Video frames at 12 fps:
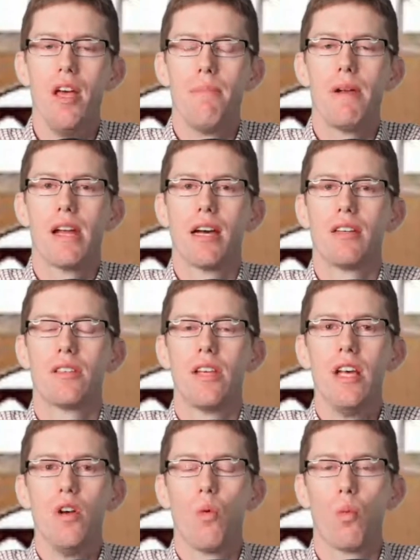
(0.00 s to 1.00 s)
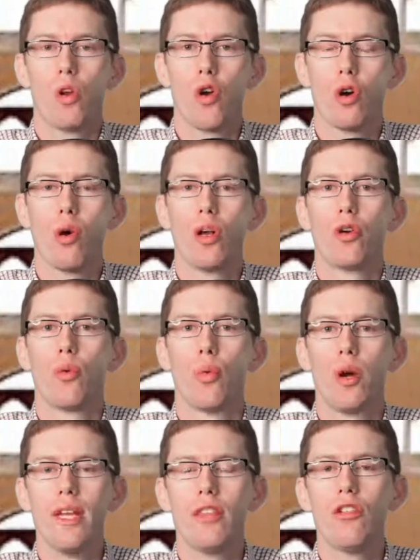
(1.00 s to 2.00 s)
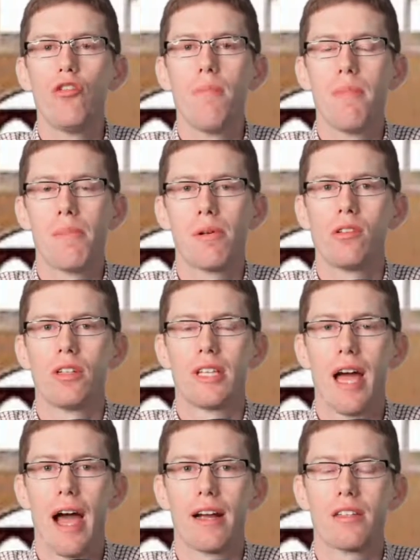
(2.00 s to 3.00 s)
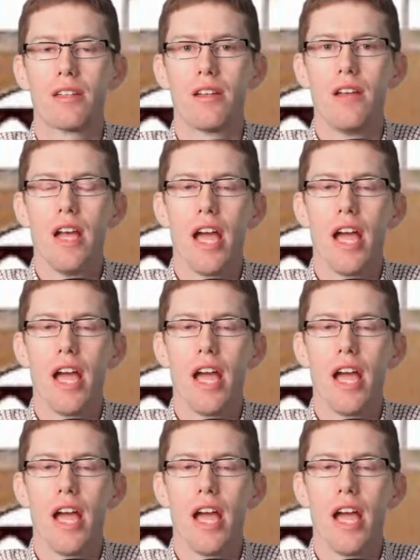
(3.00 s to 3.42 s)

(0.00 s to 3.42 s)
because you're going to read through the biblical text